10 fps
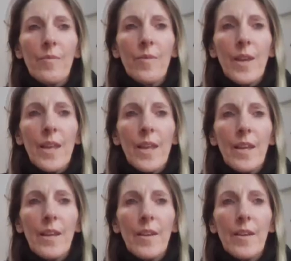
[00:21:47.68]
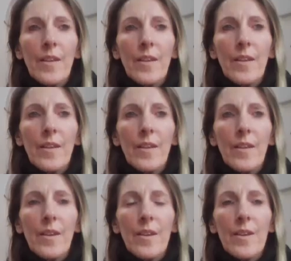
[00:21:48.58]
Feeling
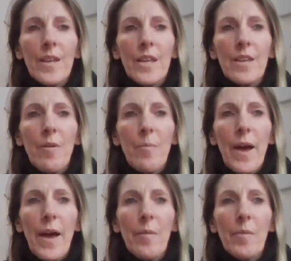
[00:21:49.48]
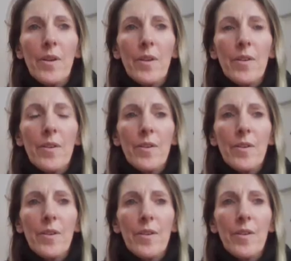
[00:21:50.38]
a sense of empowerment
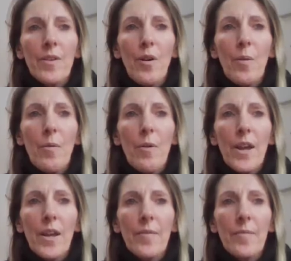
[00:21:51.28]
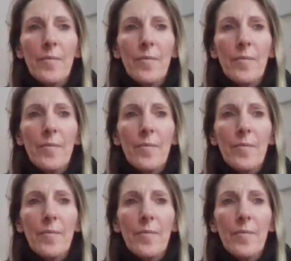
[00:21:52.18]
to operate